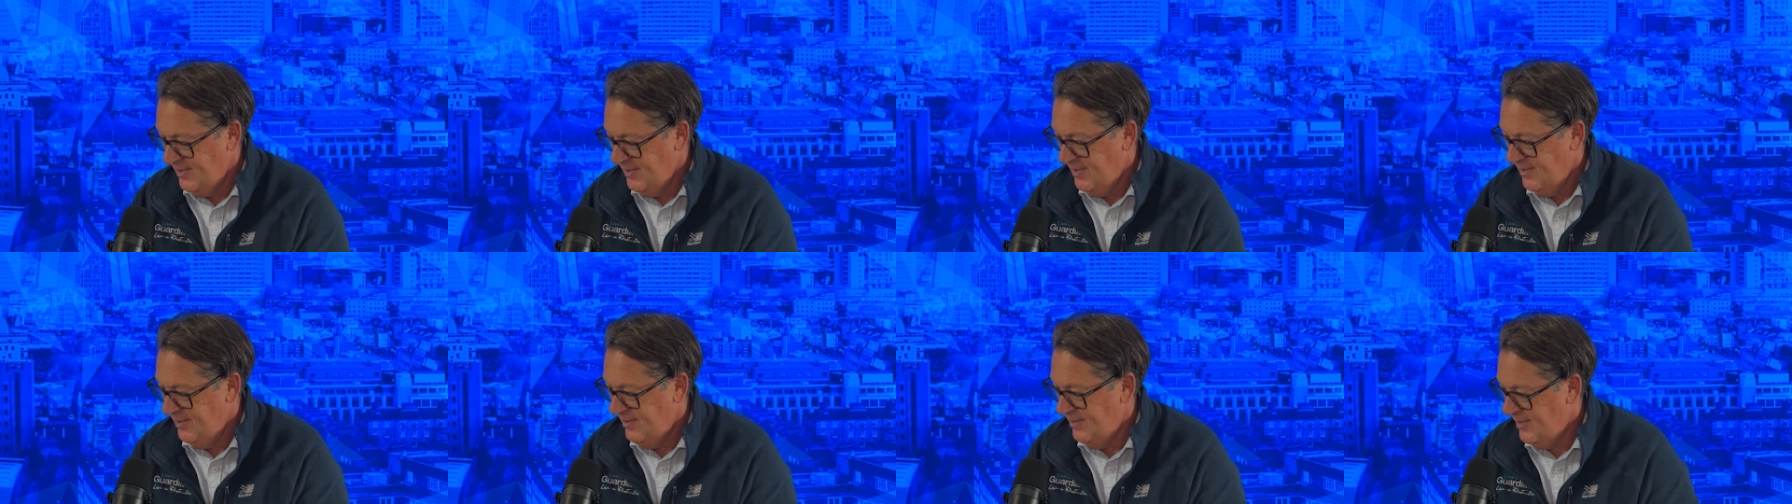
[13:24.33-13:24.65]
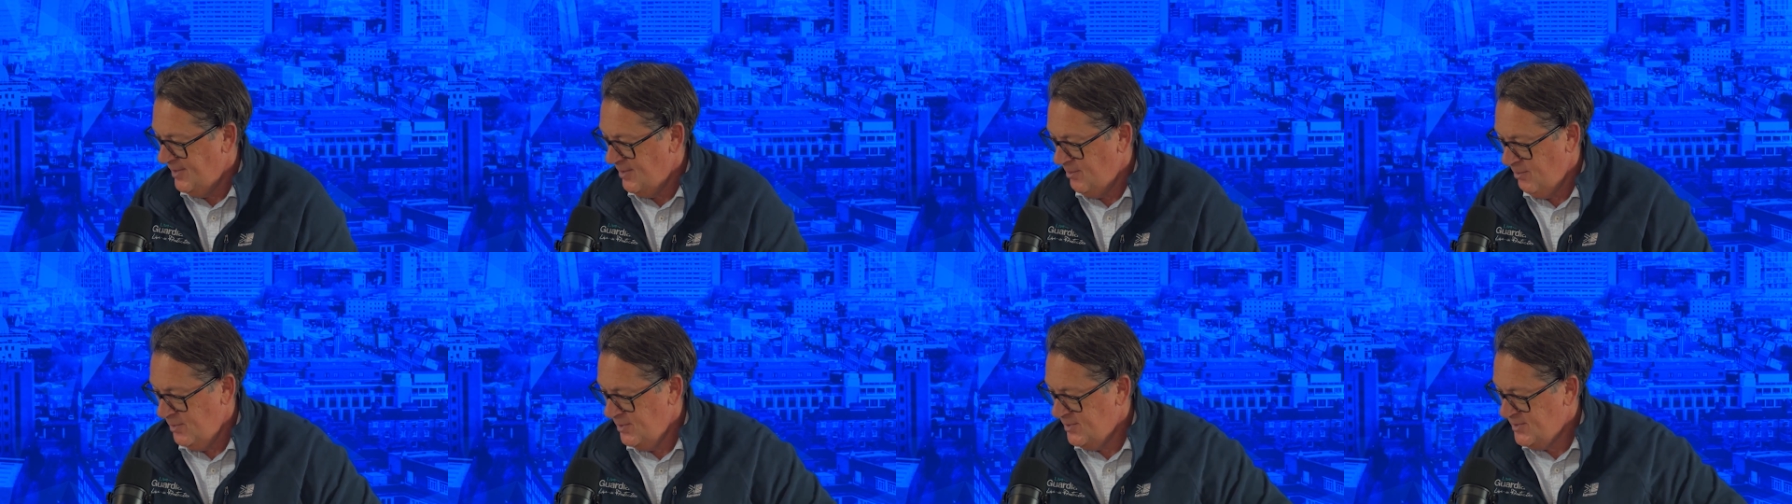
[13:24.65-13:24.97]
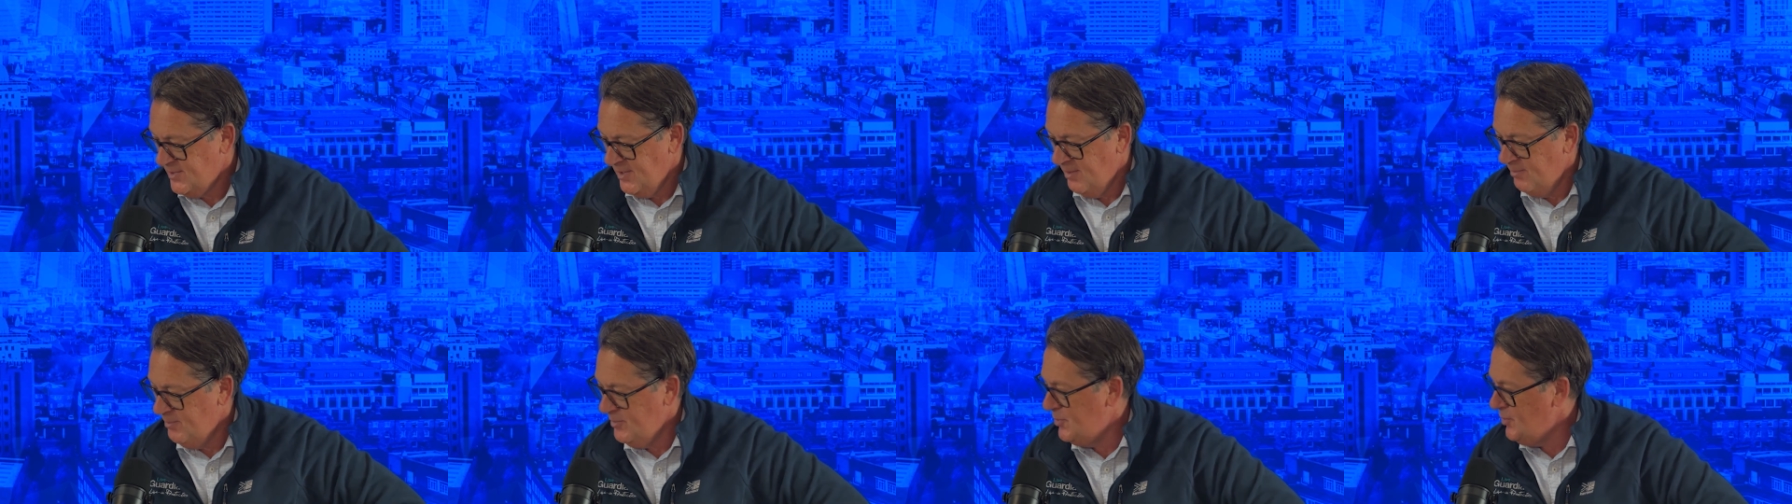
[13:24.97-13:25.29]
You, there was
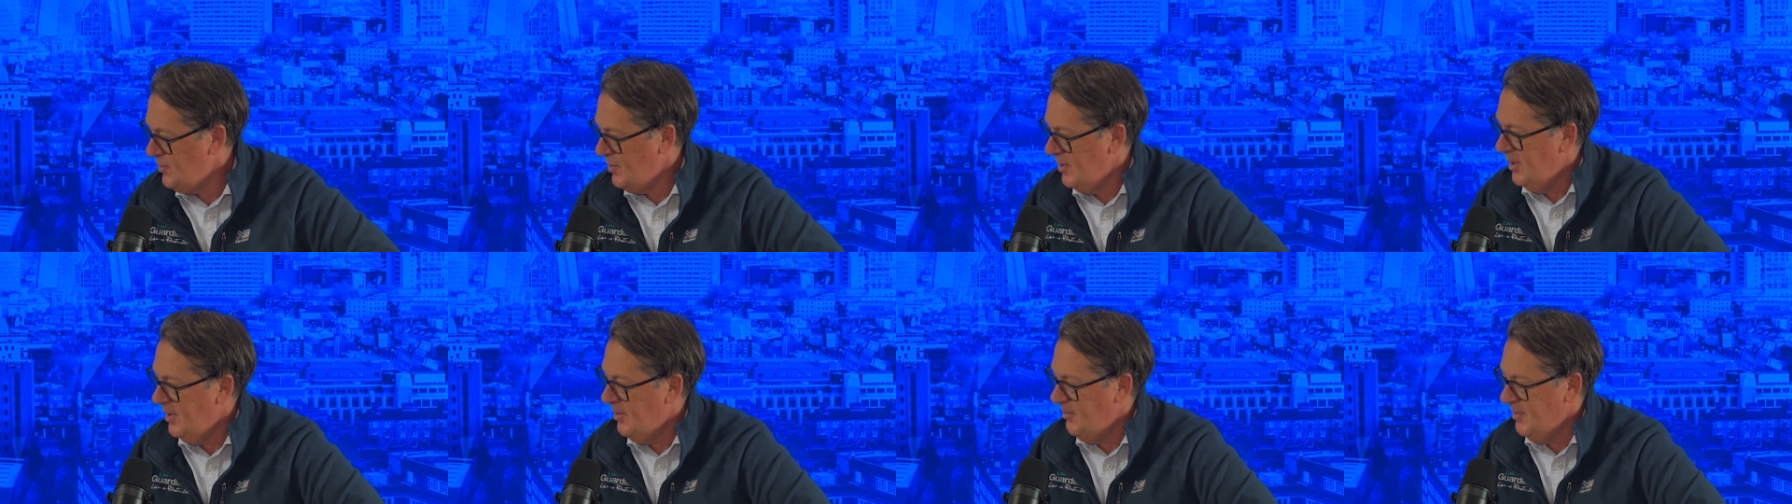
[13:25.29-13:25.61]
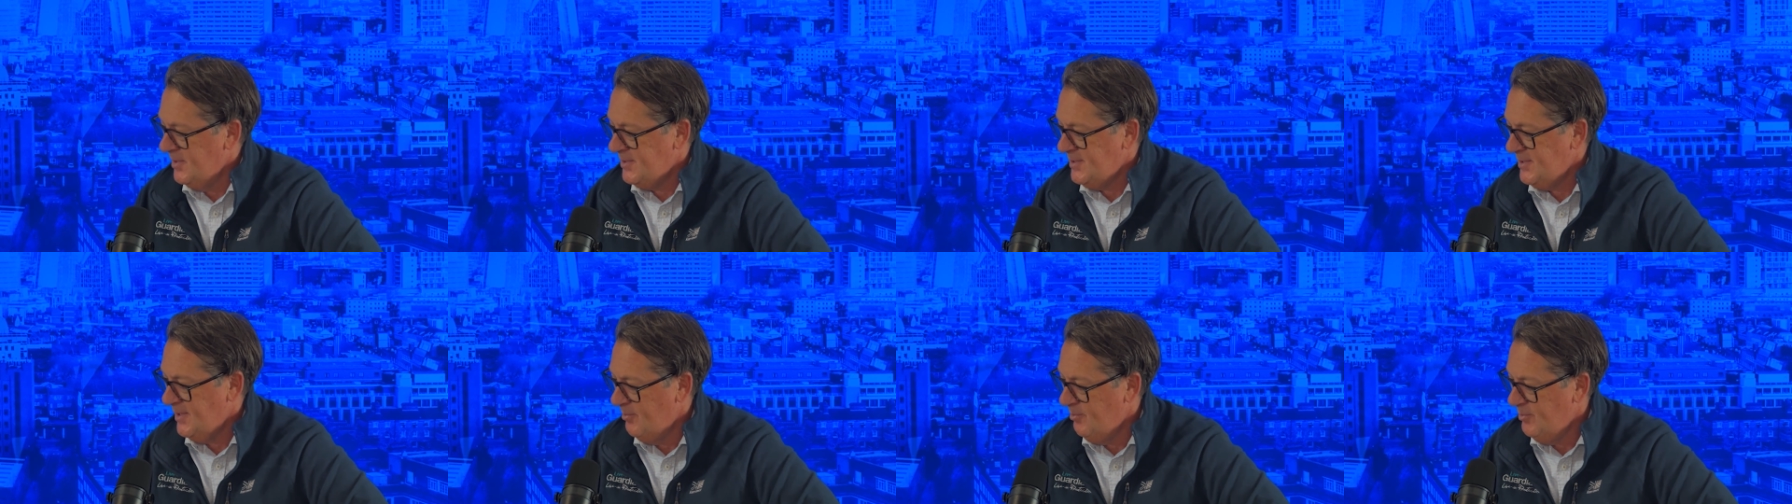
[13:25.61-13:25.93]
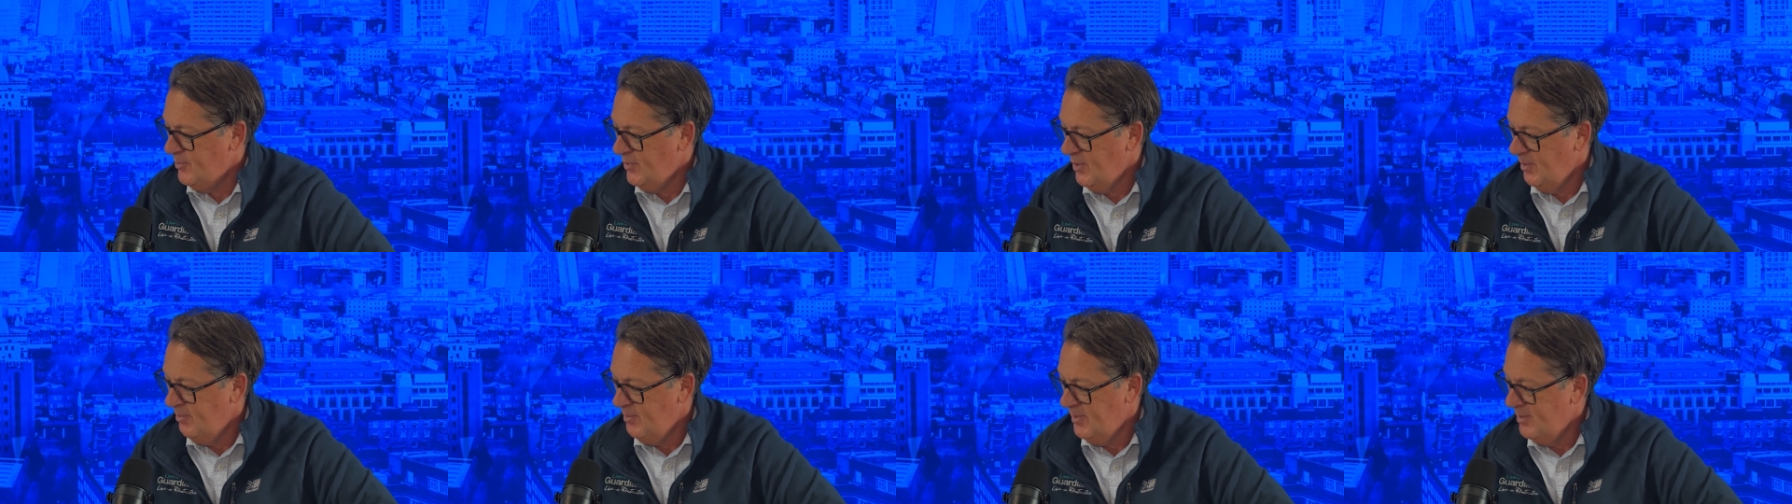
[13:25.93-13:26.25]
some drama, some
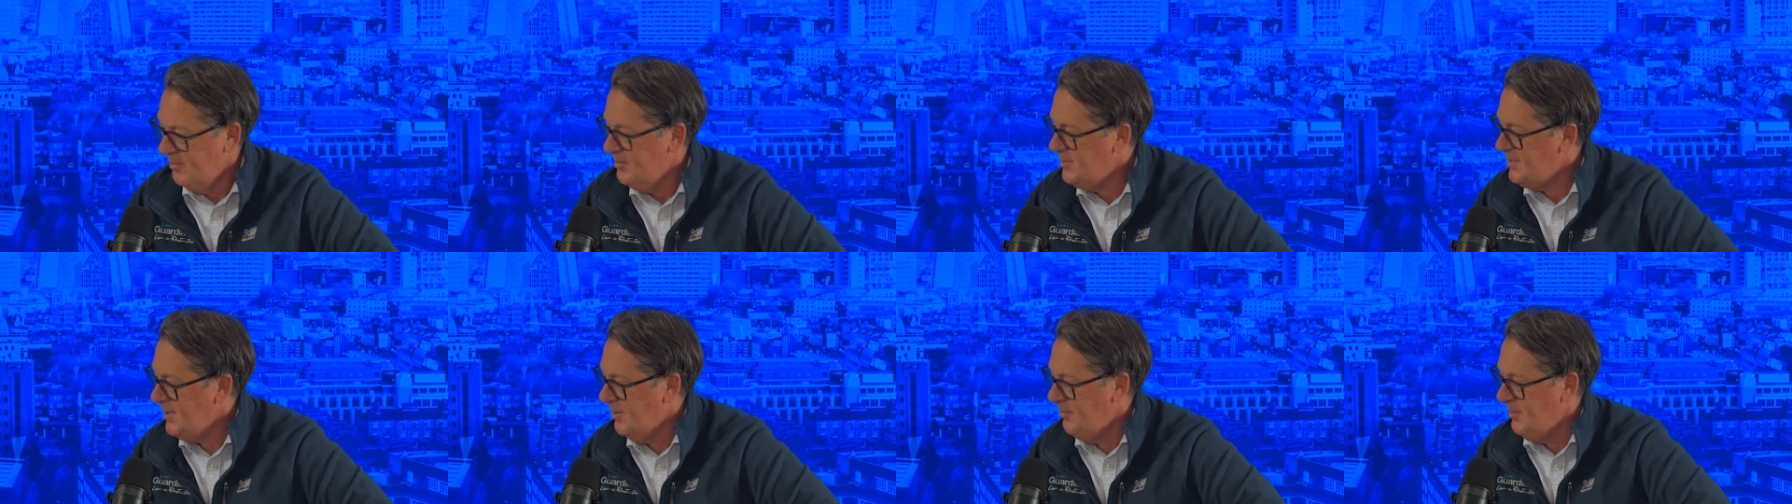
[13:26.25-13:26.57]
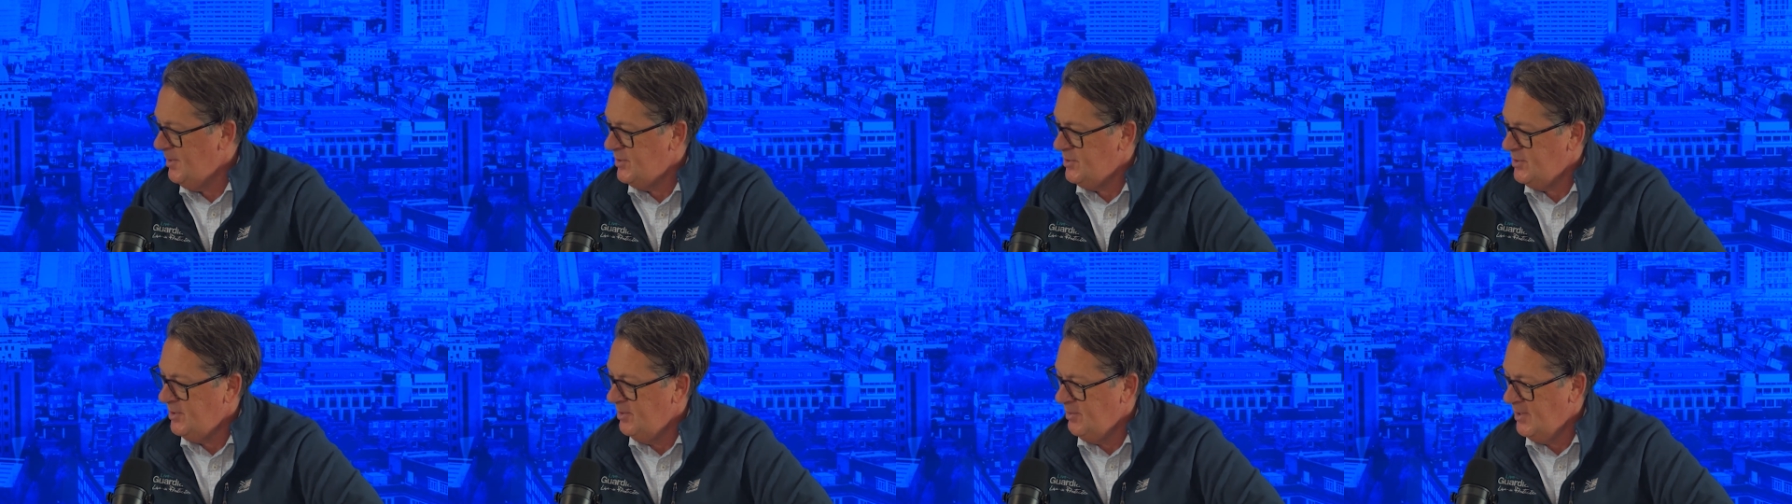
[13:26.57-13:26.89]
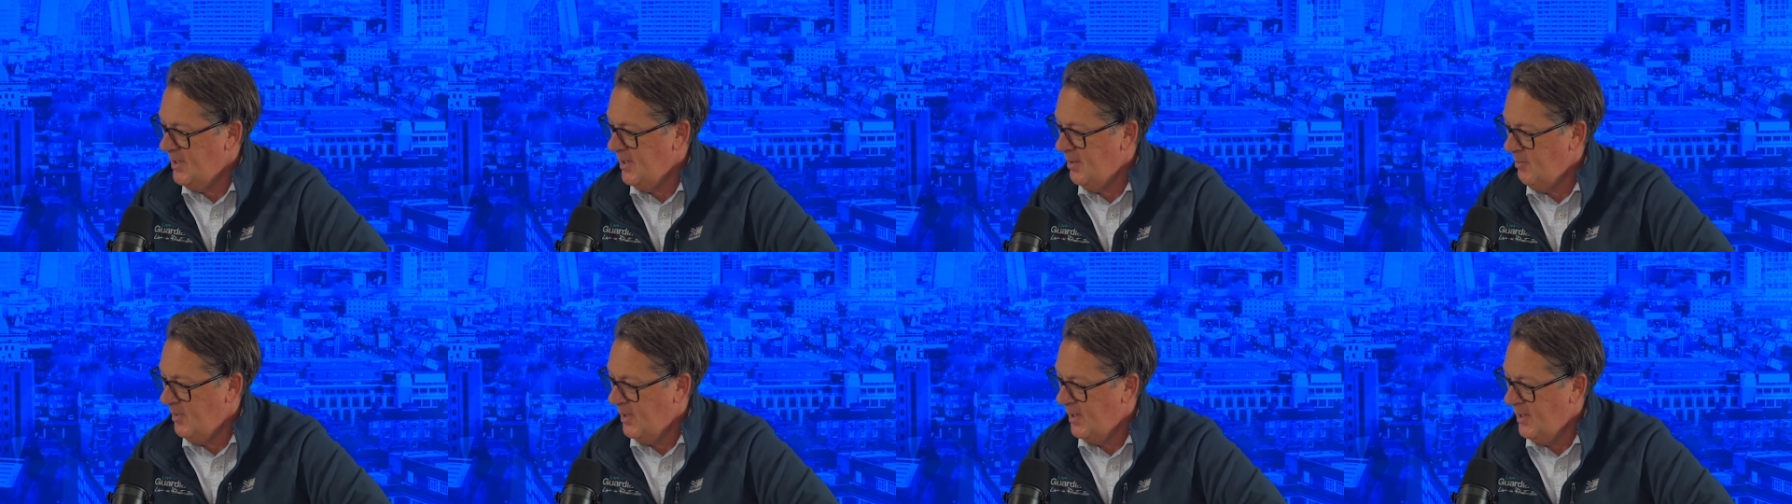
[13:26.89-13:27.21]
problem, some issue
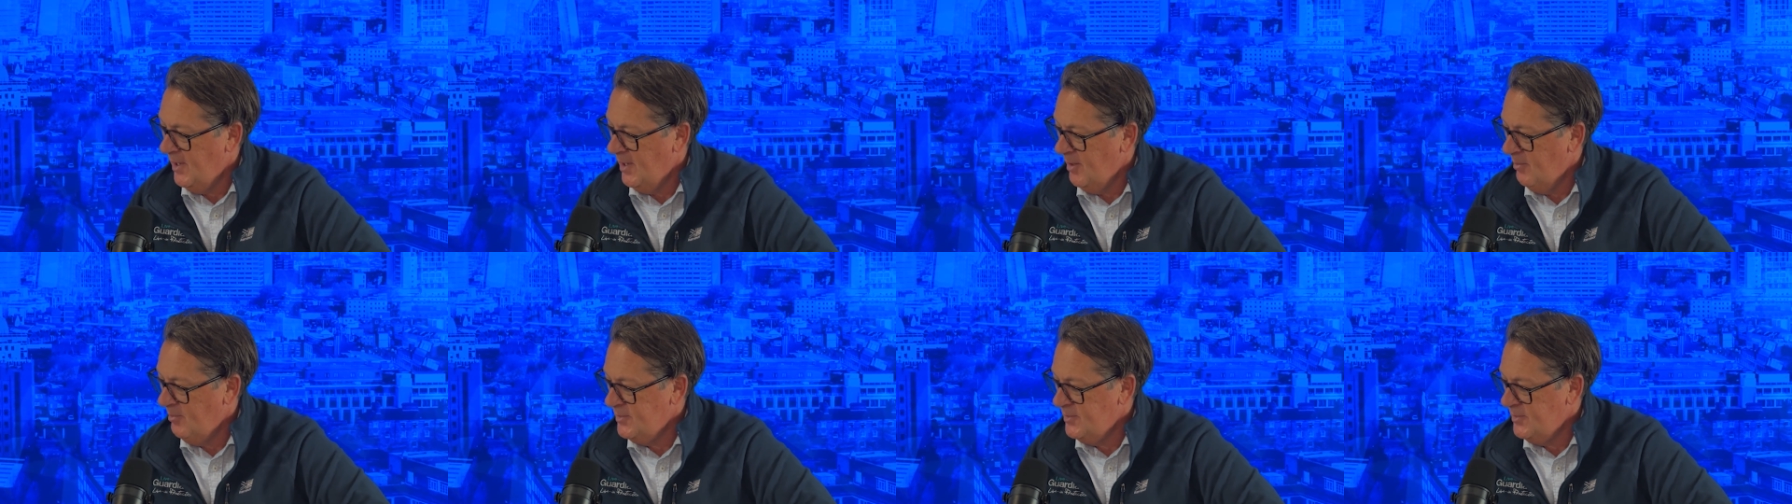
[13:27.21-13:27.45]
coming up.